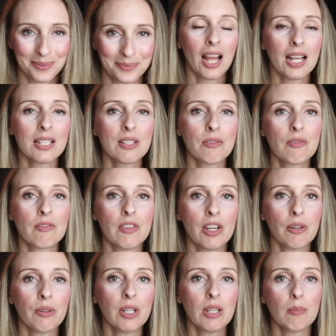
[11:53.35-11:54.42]
has a
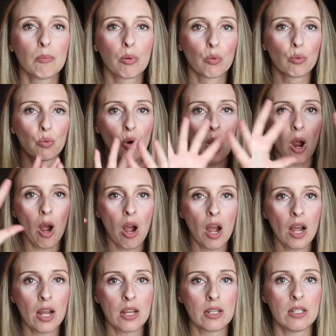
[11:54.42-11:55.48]
very
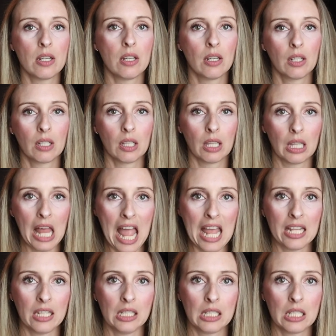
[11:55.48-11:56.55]
broad
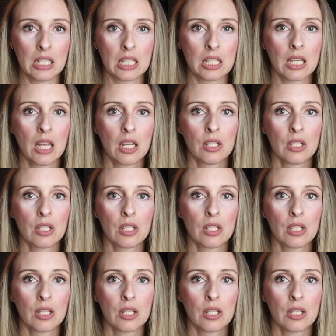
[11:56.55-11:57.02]
lens.